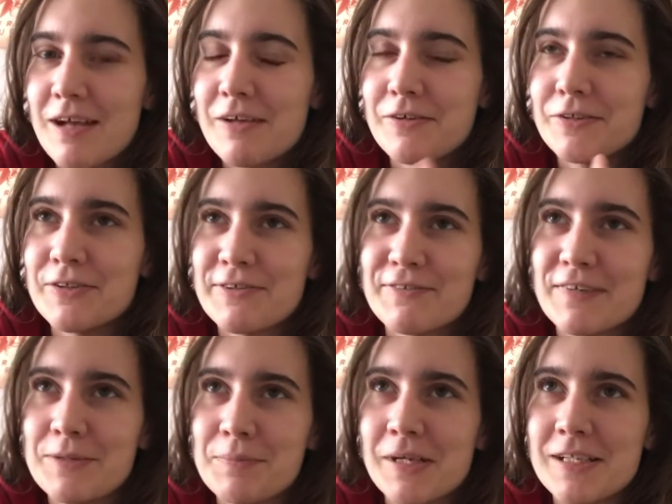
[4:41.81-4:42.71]
I don't know if
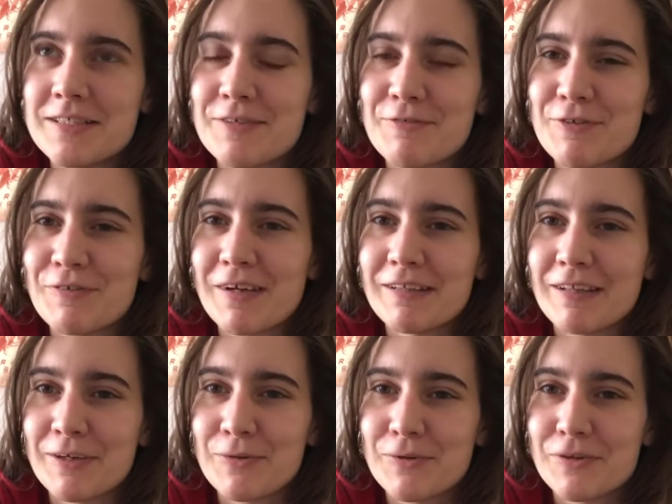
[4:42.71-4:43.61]
anybody's ever read
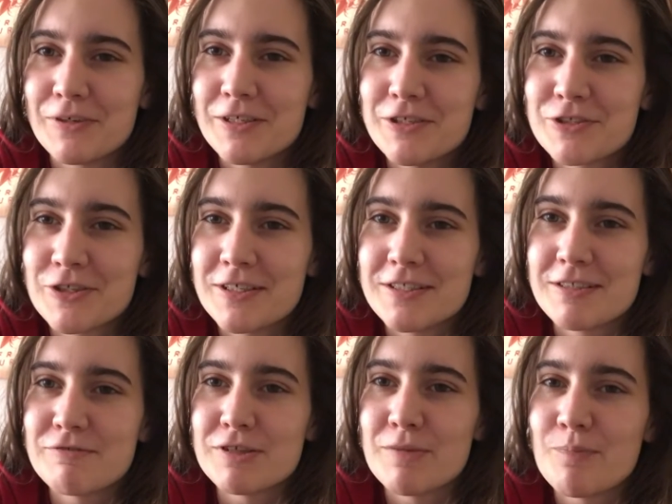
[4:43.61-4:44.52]
like oral histories
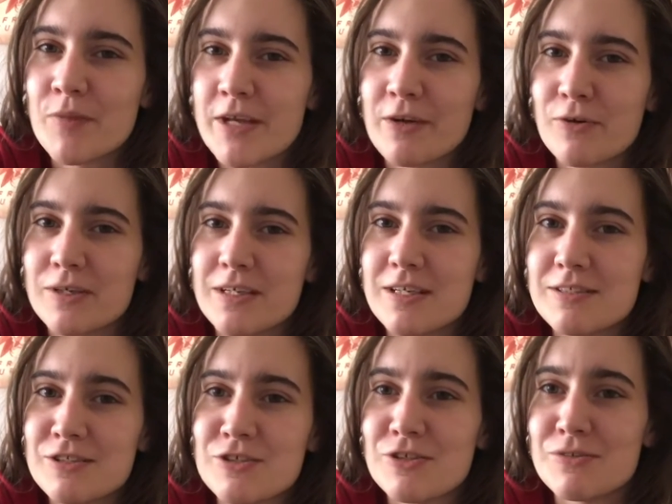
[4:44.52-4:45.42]
of something or
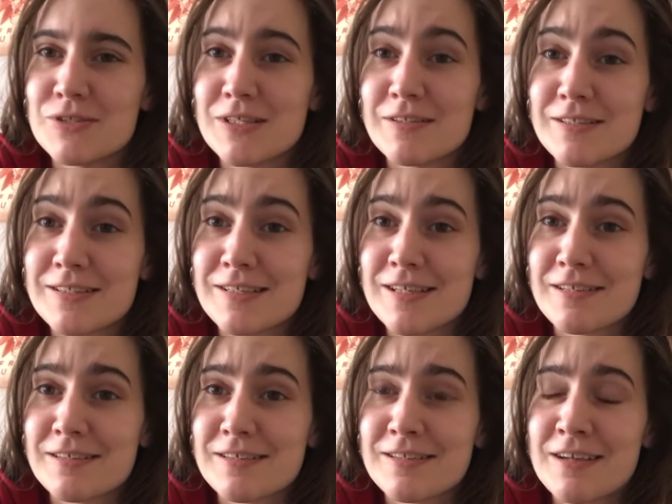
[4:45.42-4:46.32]
Daisy Jones and the
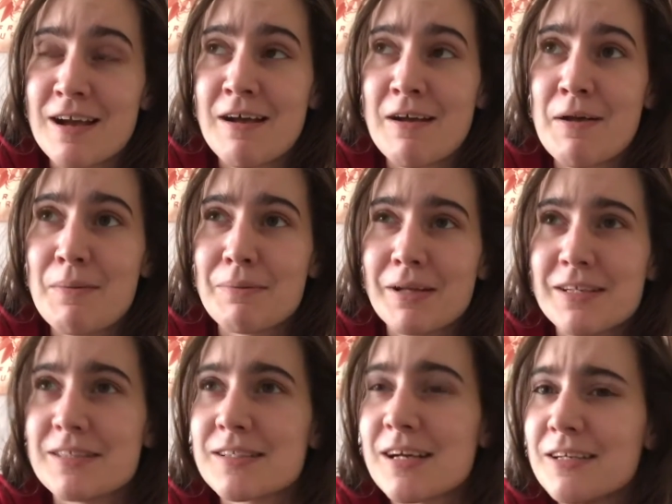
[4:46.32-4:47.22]
Six, but
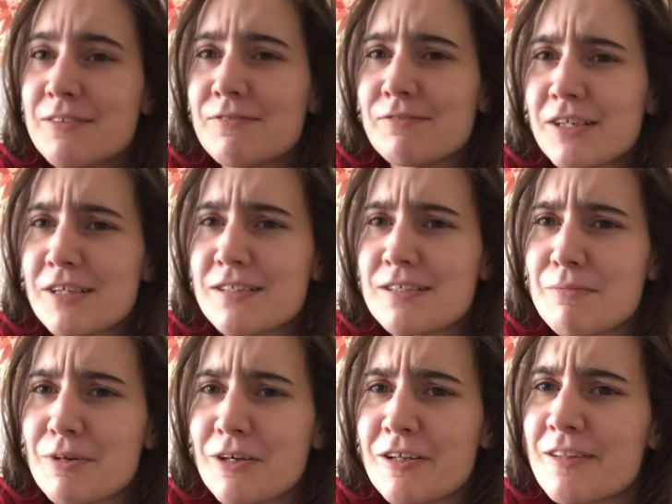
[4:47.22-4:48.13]
it's kind of very
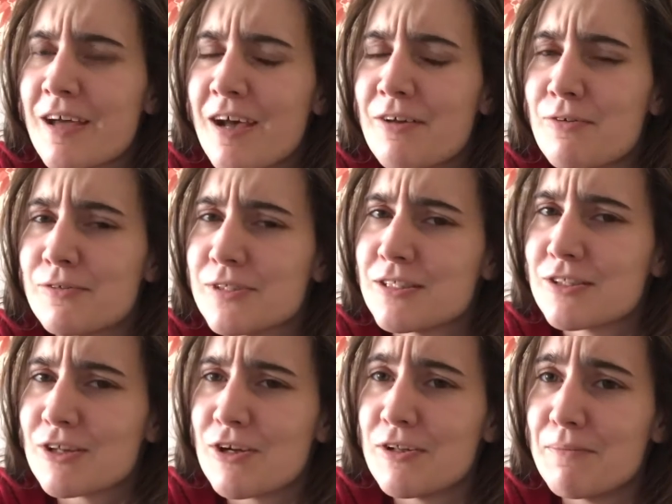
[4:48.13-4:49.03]
similar to that, only it's
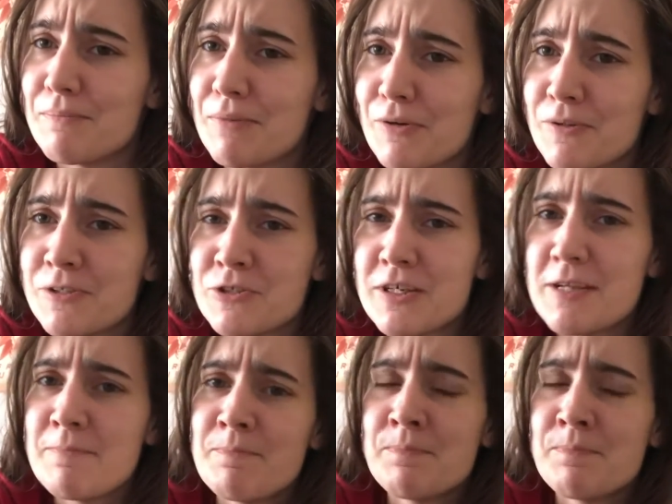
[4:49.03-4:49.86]
all in poetry.